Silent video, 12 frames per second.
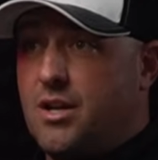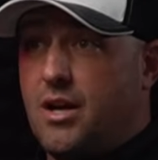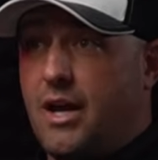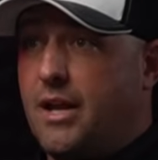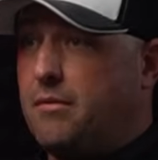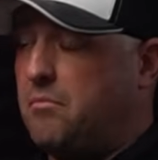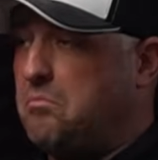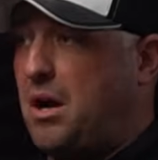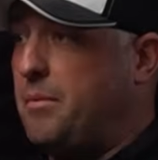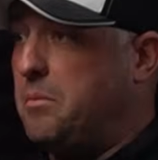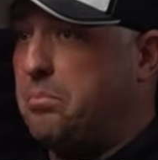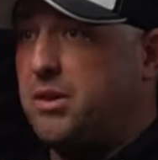And I
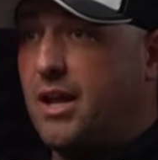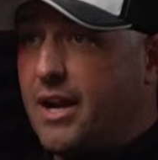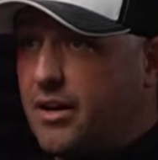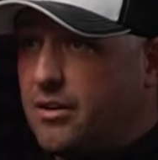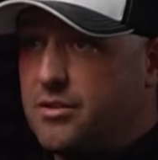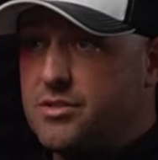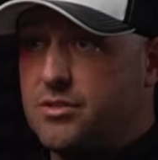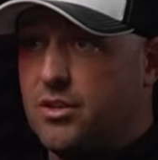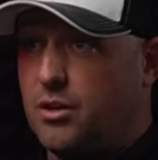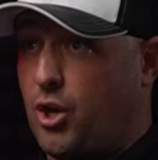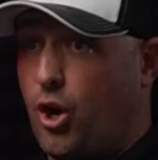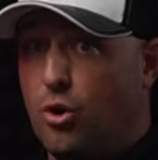mean, players,
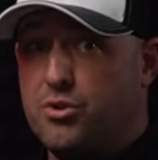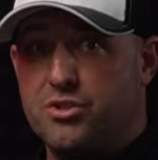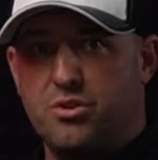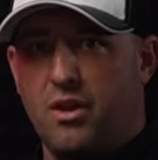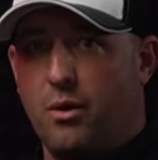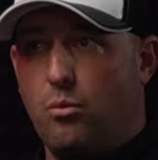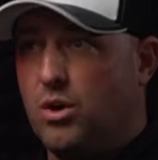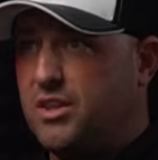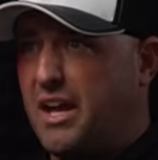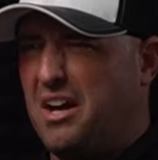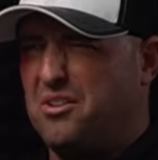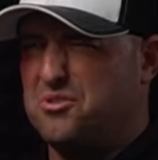the coaches were like, "What the
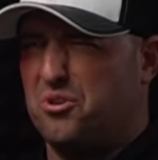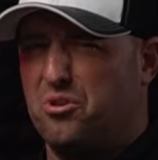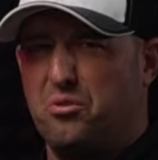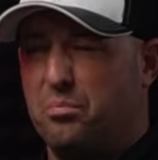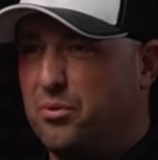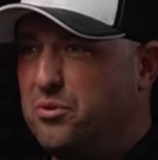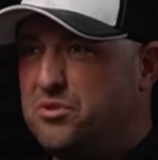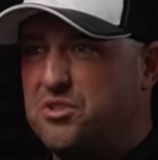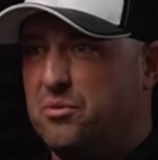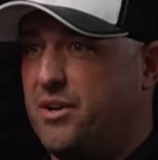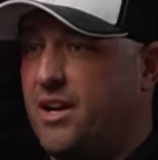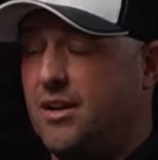hell's Earle Bruce
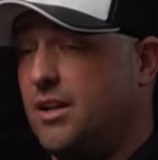doing here?"